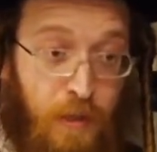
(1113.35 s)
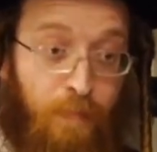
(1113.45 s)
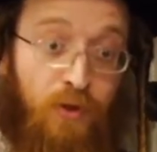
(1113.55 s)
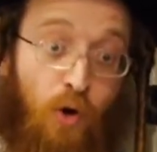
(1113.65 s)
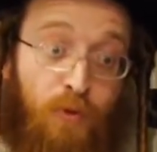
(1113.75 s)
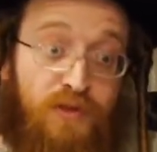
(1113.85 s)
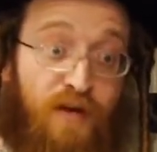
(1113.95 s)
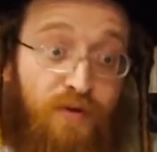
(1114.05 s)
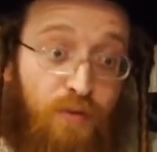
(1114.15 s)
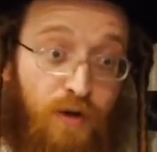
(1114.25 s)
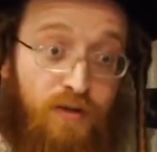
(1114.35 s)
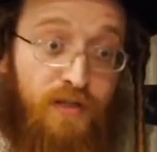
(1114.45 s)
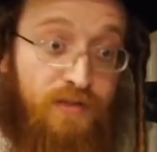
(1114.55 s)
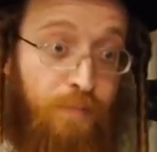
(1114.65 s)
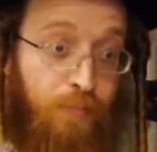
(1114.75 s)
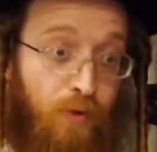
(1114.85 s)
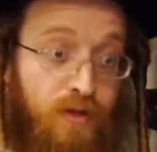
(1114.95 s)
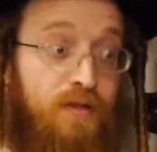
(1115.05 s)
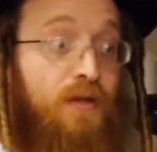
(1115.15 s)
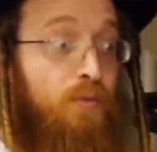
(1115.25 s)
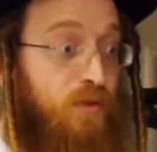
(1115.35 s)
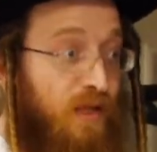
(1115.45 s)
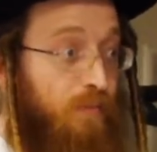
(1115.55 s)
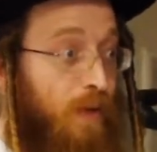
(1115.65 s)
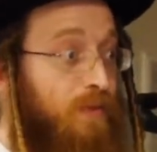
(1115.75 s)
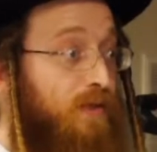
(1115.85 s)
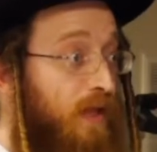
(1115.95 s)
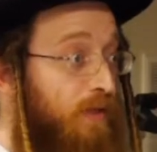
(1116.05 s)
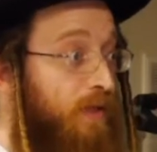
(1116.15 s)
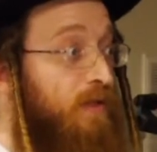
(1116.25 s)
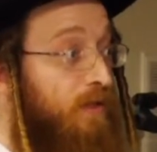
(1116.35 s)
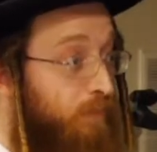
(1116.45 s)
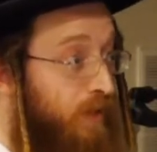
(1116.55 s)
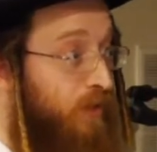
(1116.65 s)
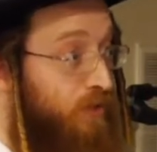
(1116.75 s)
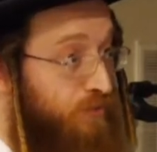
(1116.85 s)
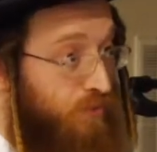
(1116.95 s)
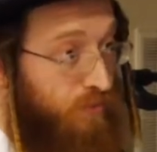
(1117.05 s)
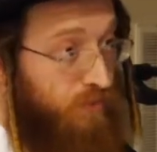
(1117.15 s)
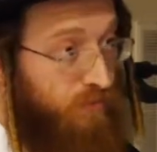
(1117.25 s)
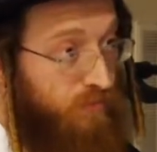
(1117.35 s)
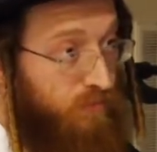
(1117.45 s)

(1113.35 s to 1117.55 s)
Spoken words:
But almost everyone, at some point, will not be able to tolerate being controlled.